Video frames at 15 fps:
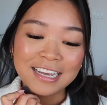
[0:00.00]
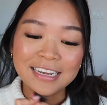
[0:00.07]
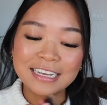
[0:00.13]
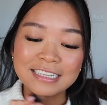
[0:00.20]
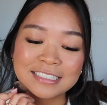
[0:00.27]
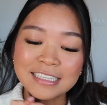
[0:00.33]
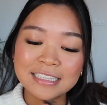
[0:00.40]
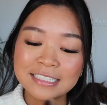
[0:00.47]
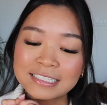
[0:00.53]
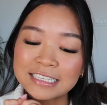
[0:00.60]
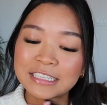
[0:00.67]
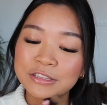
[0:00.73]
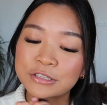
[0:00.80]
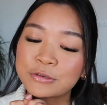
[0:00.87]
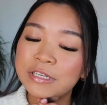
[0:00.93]
next to the
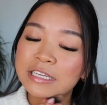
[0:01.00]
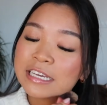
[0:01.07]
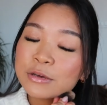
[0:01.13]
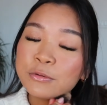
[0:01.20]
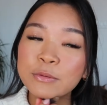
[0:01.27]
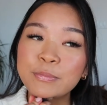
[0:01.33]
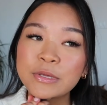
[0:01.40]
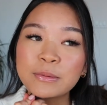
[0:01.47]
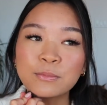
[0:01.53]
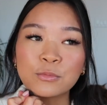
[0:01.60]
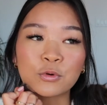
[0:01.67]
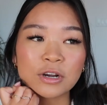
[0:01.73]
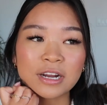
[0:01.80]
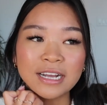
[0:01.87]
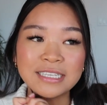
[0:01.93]
St. Louis. It would be
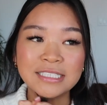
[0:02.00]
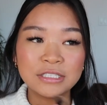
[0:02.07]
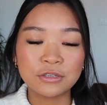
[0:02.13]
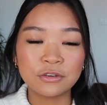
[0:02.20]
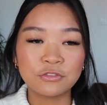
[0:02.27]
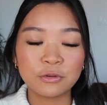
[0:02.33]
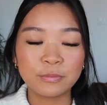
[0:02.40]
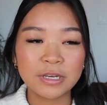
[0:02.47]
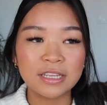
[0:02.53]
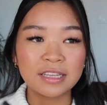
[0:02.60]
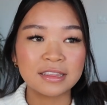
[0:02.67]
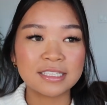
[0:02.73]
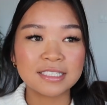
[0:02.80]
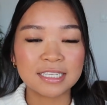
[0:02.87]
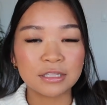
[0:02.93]
more ideal for me to
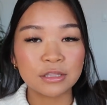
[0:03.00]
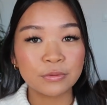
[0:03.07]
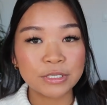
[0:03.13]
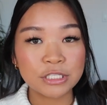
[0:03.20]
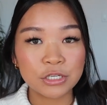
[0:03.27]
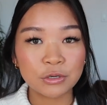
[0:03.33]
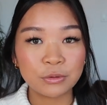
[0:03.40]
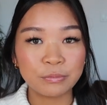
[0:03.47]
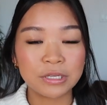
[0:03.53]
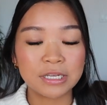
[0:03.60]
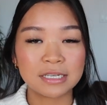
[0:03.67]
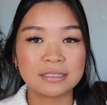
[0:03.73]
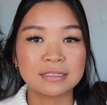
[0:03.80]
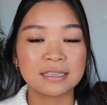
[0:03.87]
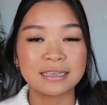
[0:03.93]
get the St. Louis tote
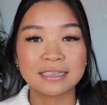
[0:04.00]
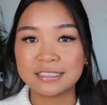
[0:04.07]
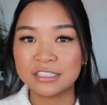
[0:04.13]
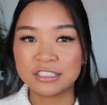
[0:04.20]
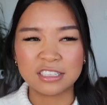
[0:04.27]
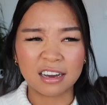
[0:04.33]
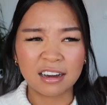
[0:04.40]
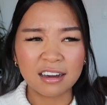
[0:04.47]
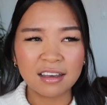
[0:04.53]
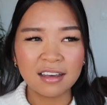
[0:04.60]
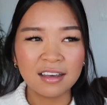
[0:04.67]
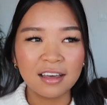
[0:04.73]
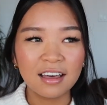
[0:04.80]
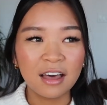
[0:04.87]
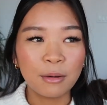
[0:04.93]
because, like, duh,
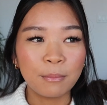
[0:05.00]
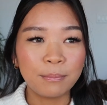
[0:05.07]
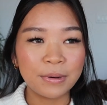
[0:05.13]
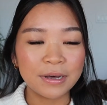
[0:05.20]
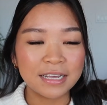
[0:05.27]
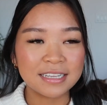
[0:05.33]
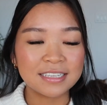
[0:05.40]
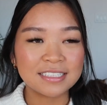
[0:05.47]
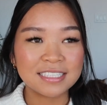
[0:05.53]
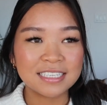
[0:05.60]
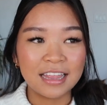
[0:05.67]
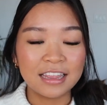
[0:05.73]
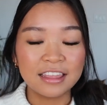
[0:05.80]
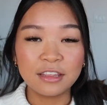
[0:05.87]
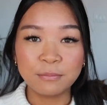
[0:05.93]
but
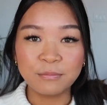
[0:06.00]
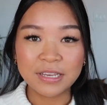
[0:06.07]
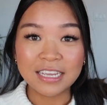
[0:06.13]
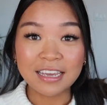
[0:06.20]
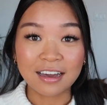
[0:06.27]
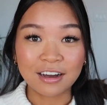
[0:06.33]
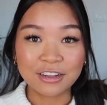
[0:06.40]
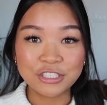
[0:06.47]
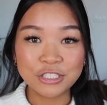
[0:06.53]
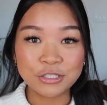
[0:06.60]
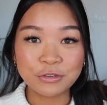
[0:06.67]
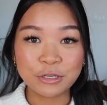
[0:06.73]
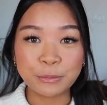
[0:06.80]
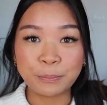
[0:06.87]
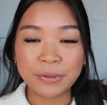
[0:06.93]
the mini Anjou
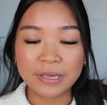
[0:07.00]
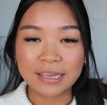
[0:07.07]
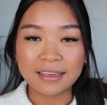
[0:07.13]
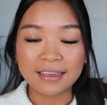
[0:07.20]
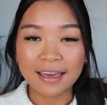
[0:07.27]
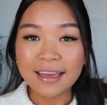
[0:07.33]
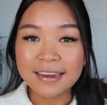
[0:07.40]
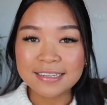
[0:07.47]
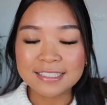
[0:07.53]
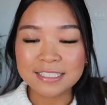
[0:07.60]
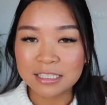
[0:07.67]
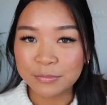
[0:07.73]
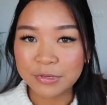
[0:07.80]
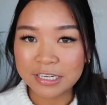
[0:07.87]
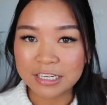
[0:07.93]
in pink and it's
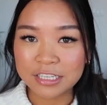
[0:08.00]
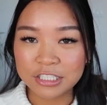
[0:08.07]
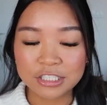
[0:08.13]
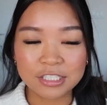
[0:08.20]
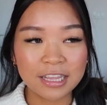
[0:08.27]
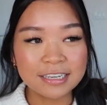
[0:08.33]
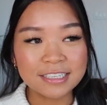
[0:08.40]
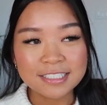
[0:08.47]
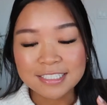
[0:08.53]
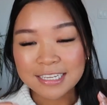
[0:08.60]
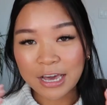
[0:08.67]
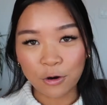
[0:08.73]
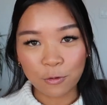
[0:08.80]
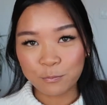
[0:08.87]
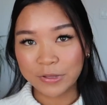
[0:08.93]
limited edition, that doesn't
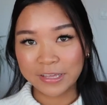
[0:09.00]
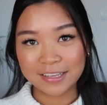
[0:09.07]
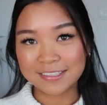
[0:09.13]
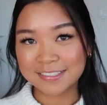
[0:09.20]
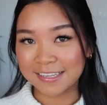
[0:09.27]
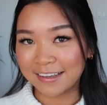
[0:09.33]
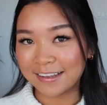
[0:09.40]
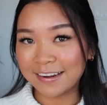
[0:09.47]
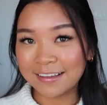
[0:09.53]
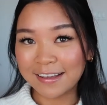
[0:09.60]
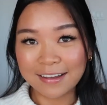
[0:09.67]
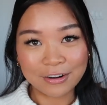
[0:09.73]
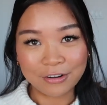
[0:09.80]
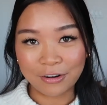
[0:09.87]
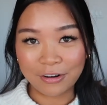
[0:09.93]
help my anxiety
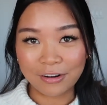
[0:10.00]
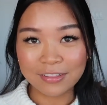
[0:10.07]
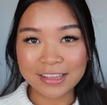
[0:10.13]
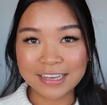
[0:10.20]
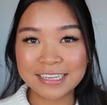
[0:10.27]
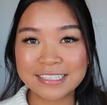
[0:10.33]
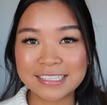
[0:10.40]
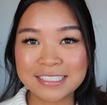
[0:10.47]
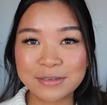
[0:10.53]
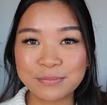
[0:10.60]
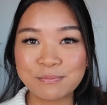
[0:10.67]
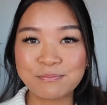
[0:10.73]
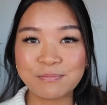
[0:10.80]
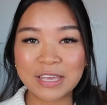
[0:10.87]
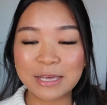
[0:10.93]
at all. Like, it
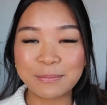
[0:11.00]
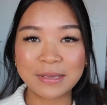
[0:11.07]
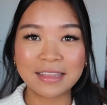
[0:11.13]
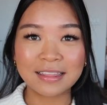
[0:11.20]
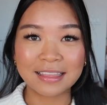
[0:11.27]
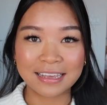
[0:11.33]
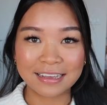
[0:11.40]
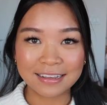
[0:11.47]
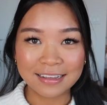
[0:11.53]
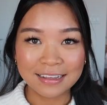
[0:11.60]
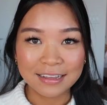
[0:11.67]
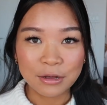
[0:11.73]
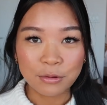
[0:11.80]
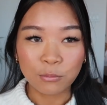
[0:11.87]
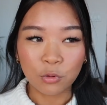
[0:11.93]
doesn't make me like
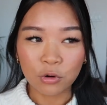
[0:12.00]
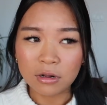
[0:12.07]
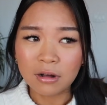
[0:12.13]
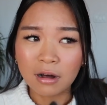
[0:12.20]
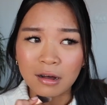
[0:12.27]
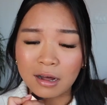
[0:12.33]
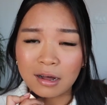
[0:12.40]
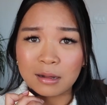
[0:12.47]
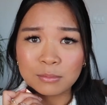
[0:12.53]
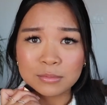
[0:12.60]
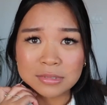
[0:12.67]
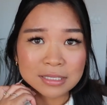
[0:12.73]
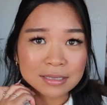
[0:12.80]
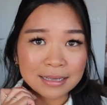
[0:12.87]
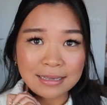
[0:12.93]
more calm
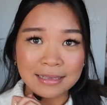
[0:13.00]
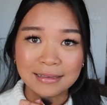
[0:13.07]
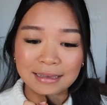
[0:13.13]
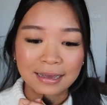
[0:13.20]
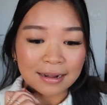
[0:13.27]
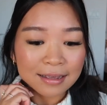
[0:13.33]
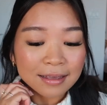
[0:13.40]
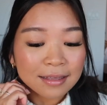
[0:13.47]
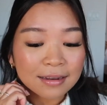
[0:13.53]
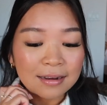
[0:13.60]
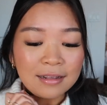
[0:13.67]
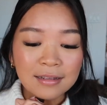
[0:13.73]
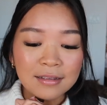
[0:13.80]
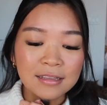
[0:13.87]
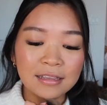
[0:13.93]
to like get it.
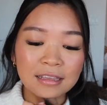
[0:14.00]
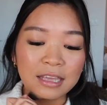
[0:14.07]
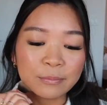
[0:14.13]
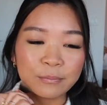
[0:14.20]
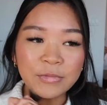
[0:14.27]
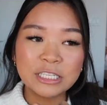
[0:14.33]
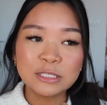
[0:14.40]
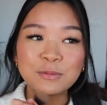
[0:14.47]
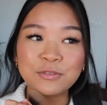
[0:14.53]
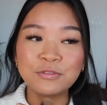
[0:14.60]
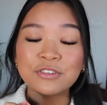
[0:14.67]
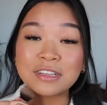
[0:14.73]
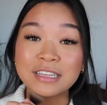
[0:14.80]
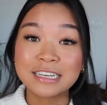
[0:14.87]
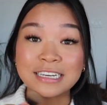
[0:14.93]
It makes me
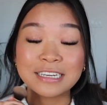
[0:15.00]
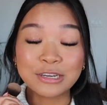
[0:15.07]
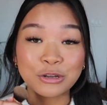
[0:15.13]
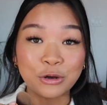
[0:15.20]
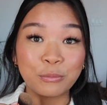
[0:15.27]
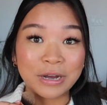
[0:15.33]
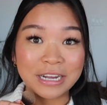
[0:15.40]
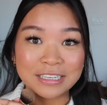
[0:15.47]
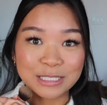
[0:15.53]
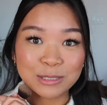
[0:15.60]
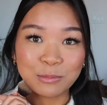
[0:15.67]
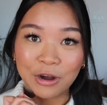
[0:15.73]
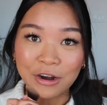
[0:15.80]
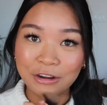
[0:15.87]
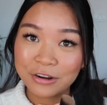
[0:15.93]
feel like I need to go buy it
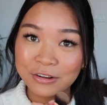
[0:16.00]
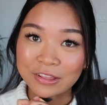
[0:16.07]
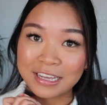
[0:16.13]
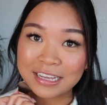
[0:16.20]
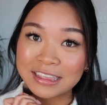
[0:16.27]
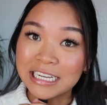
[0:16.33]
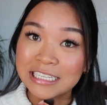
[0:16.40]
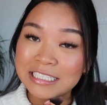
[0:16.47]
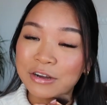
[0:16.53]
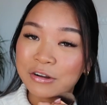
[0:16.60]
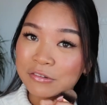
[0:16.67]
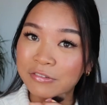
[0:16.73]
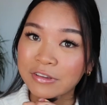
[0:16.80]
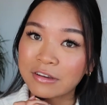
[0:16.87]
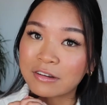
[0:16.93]
tomorrow. Like, that's how I
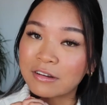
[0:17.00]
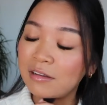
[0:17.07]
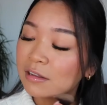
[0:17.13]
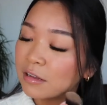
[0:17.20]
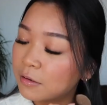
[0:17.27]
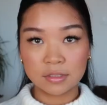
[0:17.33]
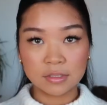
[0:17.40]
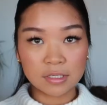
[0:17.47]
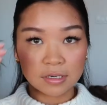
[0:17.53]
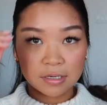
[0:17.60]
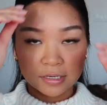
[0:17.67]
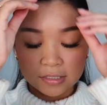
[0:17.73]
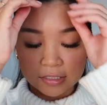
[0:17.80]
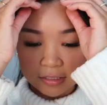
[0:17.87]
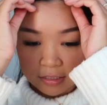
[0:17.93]
feel. Sorry,
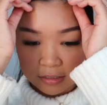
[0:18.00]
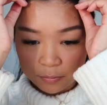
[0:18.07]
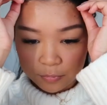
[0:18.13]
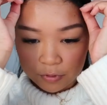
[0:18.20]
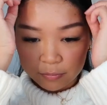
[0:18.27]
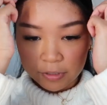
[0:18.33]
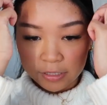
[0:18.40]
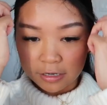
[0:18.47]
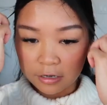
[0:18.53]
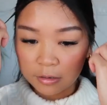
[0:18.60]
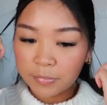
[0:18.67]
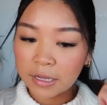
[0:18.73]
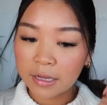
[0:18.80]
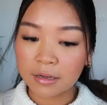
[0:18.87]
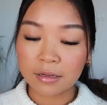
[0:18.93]
I just had to put my hair
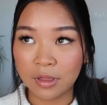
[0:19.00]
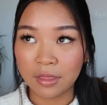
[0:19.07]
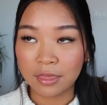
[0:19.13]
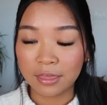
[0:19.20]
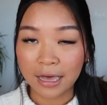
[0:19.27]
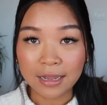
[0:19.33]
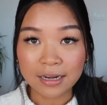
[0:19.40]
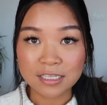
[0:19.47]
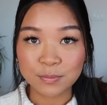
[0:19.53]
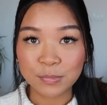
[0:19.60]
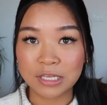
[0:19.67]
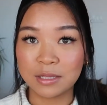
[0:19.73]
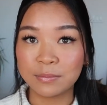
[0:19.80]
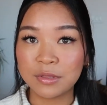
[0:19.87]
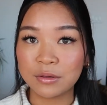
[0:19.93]
back. That is
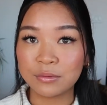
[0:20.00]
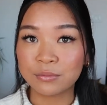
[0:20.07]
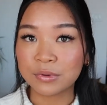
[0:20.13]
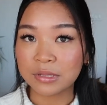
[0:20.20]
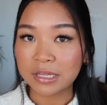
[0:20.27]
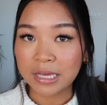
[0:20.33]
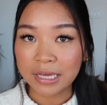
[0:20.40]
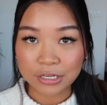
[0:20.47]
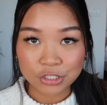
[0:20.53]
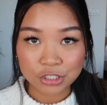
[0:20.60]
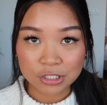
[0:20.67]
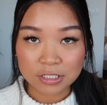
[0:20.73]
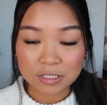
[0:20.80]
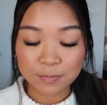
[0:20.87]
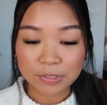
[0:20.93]
making me really
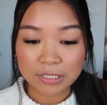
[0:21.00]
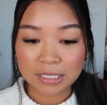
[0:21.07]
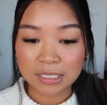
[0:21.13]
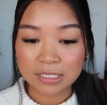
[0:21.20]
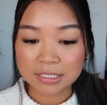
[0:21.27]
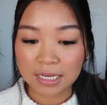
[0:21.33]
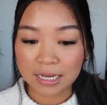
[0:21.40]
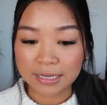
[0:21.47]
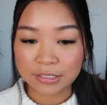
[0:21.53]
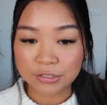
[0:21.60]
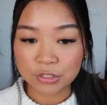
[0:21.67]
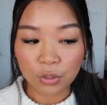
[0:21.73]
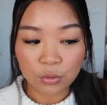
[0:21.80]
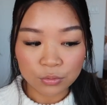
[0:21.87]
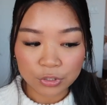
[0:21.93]
anxious because I
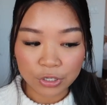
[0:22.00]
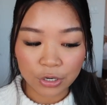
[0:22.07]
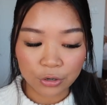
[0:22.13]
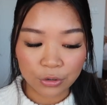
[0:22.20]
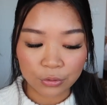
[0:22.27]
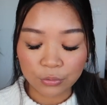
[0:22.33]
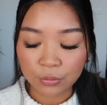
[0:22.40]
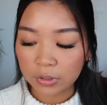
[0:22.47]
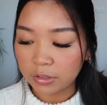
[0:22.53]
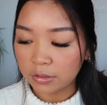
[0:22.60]
don't know.